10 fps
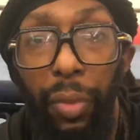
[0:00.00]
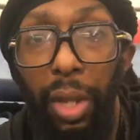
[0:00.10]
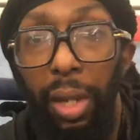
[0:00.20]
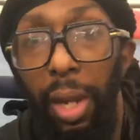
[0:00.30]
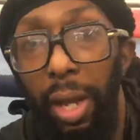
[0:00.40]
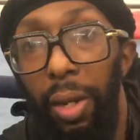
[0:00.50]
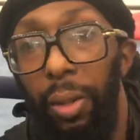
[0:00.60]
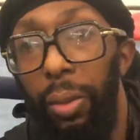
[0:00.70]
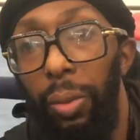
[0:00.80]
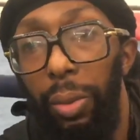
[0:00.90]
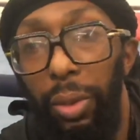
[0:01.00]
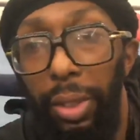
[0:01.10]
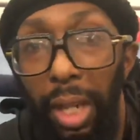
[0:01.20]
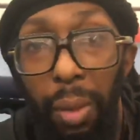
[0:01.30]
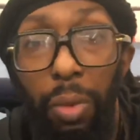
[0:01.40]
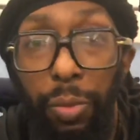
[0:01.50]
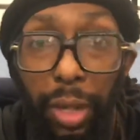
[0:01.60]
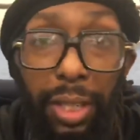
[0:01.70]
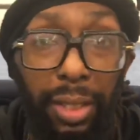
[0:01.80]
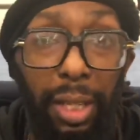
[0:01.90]
And now the game
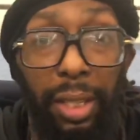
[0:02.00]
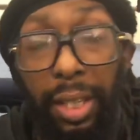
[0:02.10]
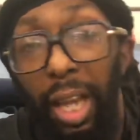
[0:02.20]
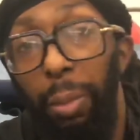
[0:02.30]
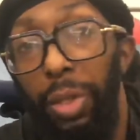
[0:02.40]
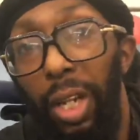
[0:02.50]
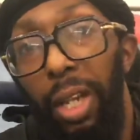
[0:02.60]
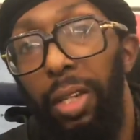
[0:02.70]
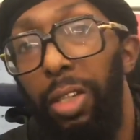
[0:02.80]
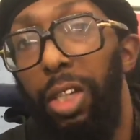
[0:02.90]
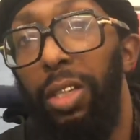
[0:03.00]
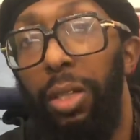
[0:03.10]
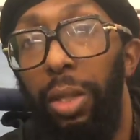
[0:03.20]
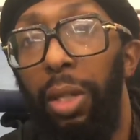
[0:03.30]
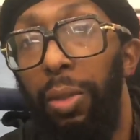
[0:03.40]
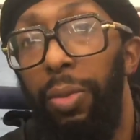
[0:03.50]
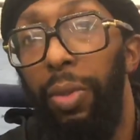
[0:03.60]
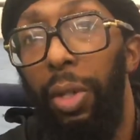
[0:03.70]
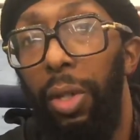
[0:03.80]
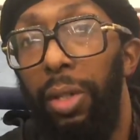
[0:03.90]
reflects that. The game changed just enough
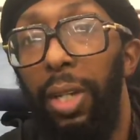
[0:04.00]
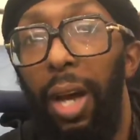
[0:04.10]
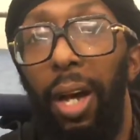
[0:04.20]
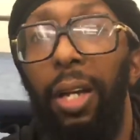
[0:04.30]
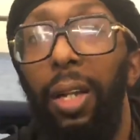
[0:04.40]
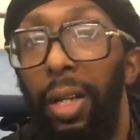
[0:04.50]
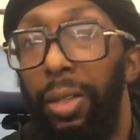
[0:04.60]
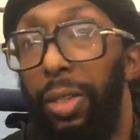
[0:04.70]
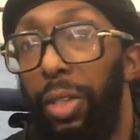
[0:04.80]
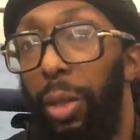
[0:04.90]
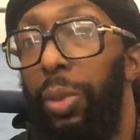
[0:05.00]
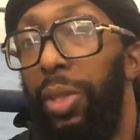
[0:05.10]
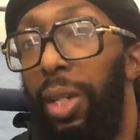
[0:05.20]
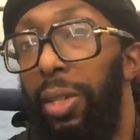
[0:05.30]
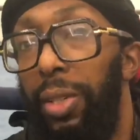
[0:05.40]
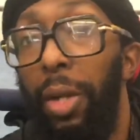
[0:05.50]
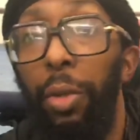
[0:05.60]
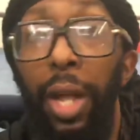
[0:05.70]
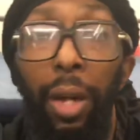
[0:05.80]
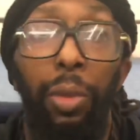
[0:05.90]
to highlight the skill sets that are
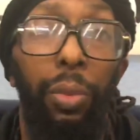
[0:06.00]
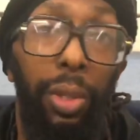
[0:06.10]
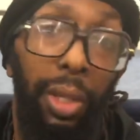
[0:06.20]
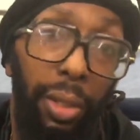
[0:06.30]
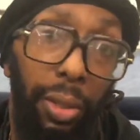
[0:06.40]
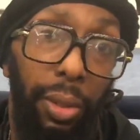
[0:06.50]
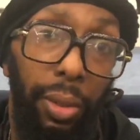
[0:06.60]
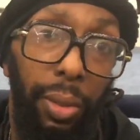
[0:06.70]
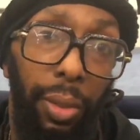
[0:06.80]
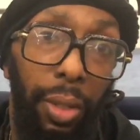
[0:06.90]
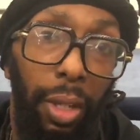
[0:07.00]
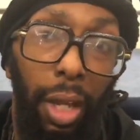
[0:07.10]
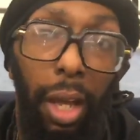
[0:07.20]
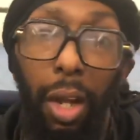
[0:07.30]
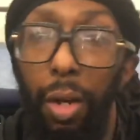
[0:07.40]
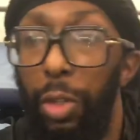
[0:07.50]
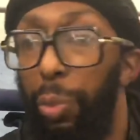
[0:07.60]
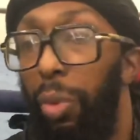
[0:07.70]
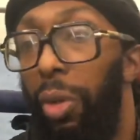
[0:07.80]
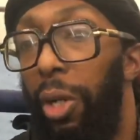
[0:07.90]
now unique. In our
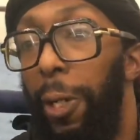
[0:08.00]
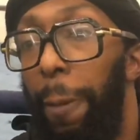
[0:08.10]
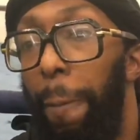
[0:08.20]
sport,